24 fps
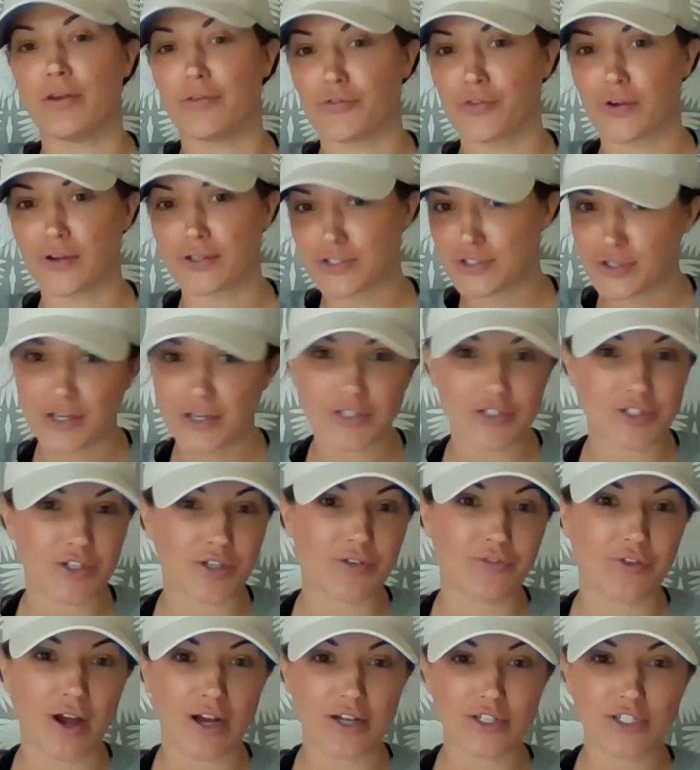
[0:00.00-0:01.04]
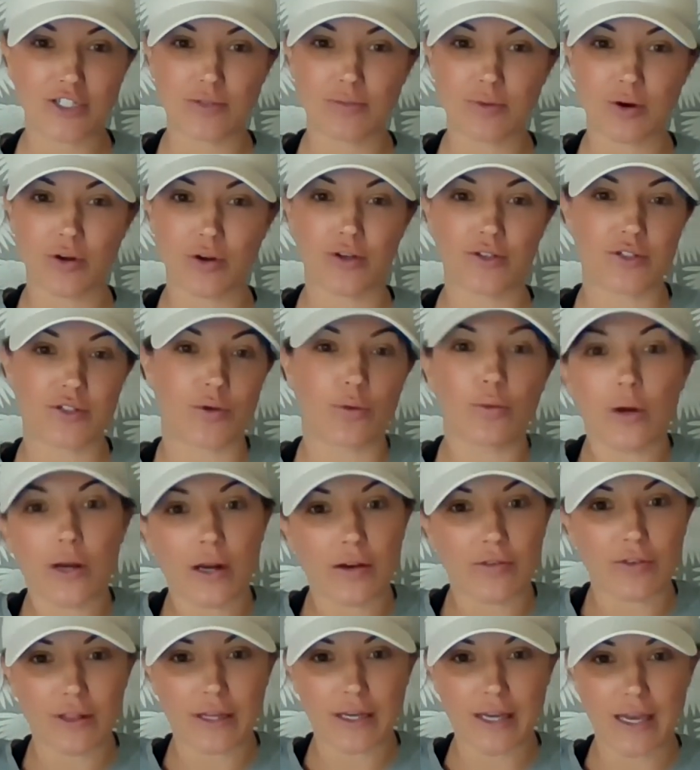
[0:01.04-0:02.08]
the frustration of Hashimoto's or
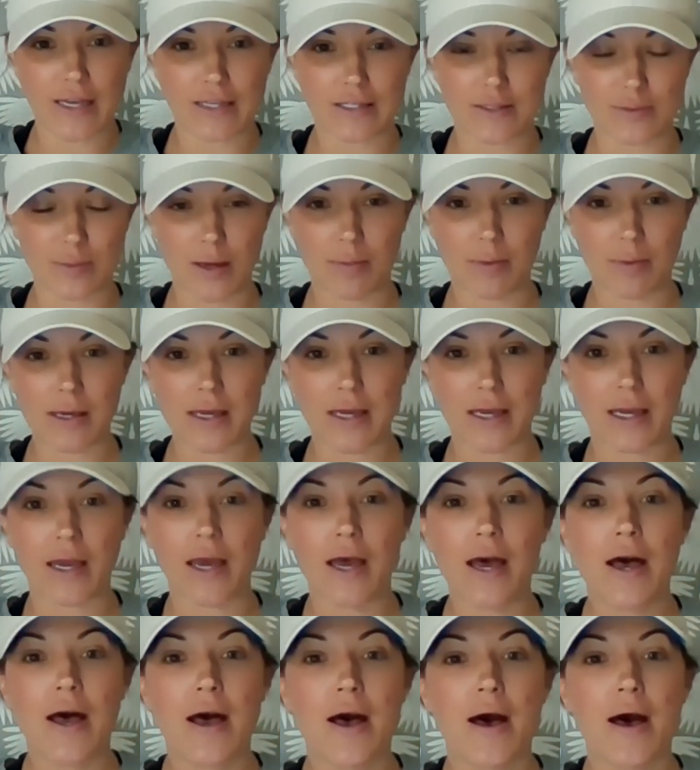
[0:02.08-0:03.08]
whatever the case may be.